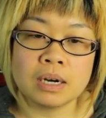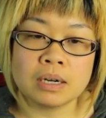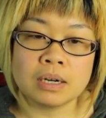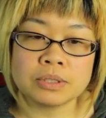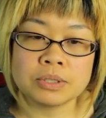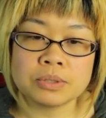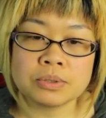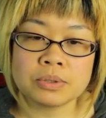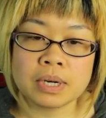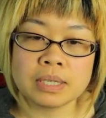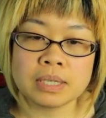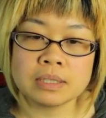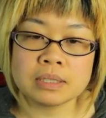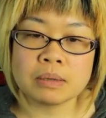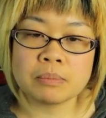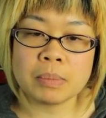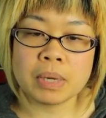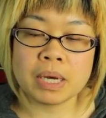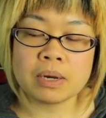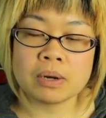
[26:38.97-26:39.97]
stress
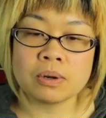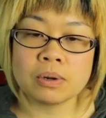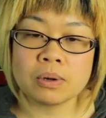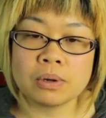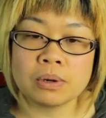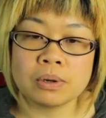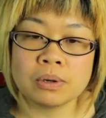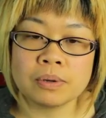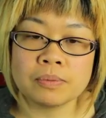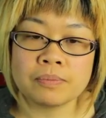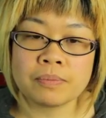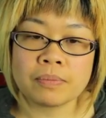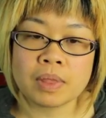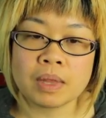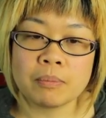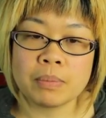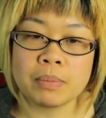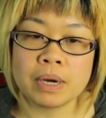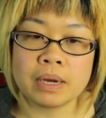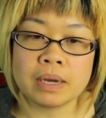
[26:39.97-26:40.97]
the metal
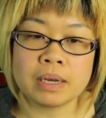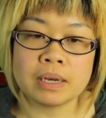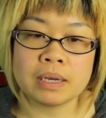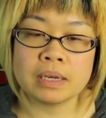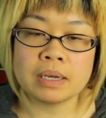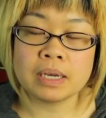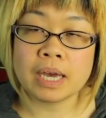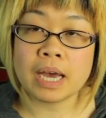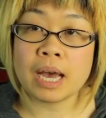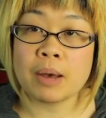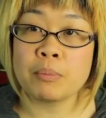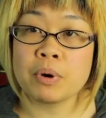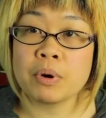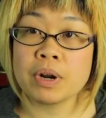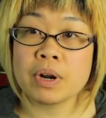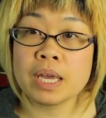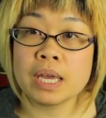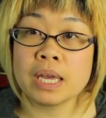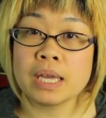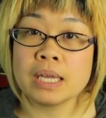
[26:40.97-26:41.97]
by
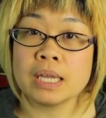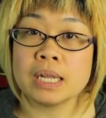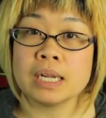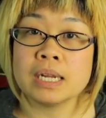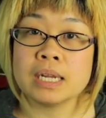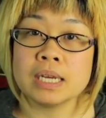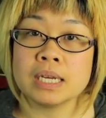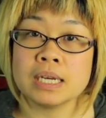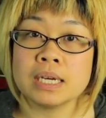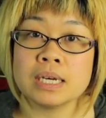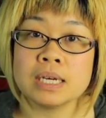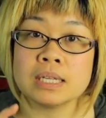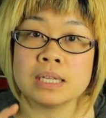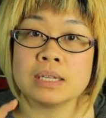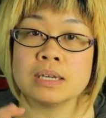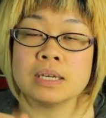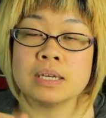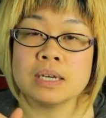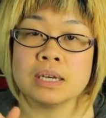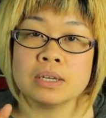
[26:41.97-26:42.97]
hammering it,
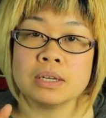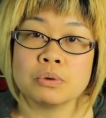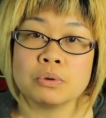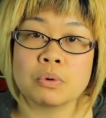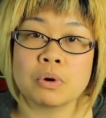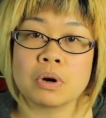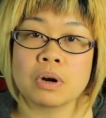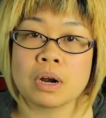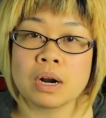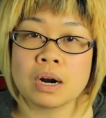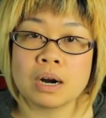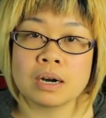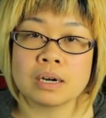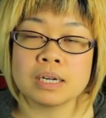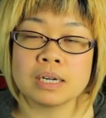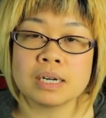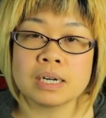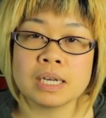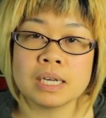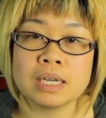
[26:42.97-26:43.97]
you work
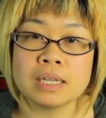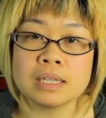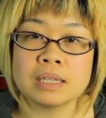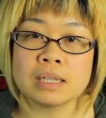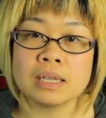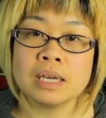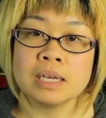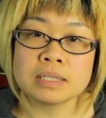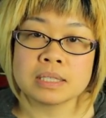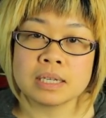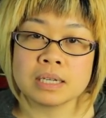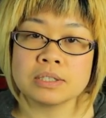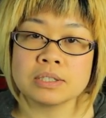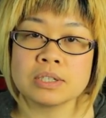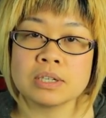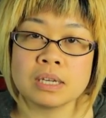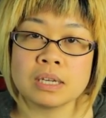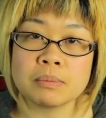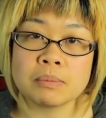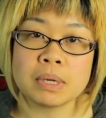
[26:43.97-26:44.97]
harden it,
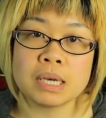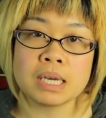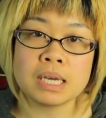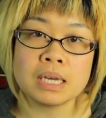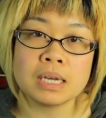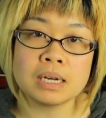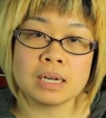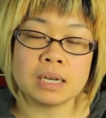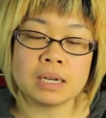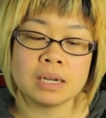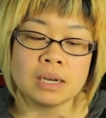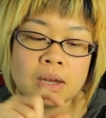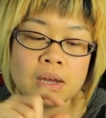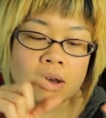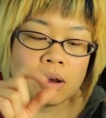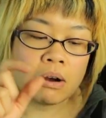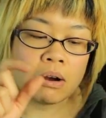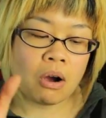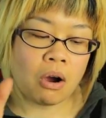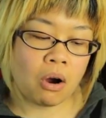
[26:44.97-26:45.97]
essentially make it
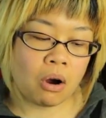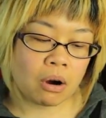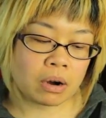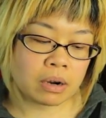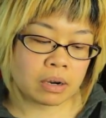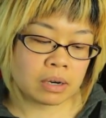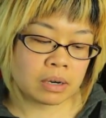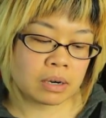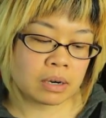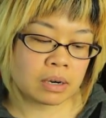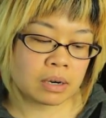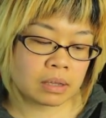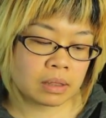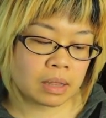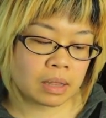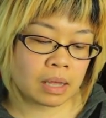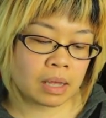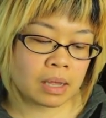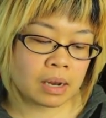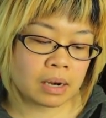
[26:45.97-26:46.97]
harder
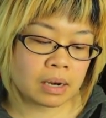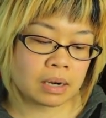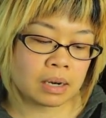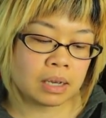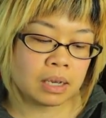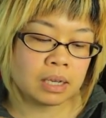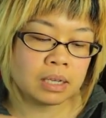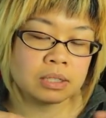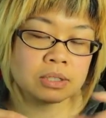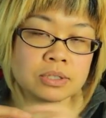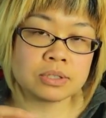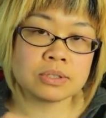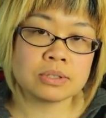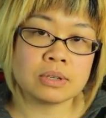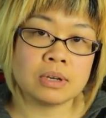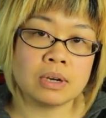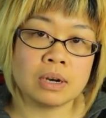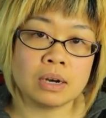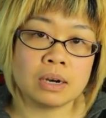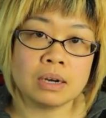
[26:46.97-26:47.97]
than its
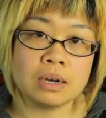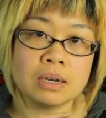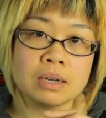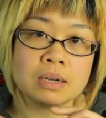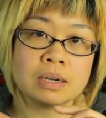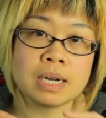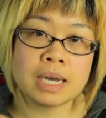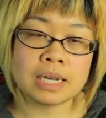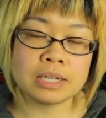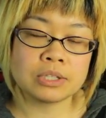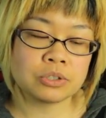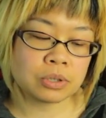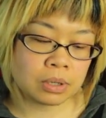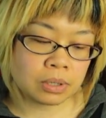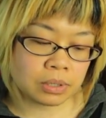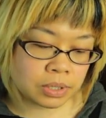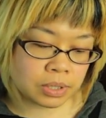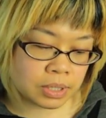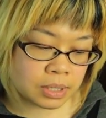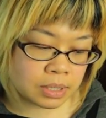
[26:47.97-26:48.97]

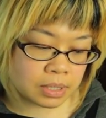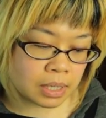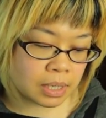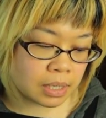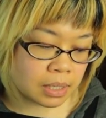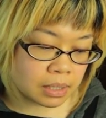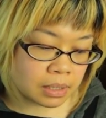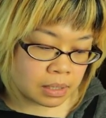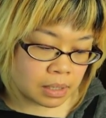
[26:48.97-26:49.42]
natural state.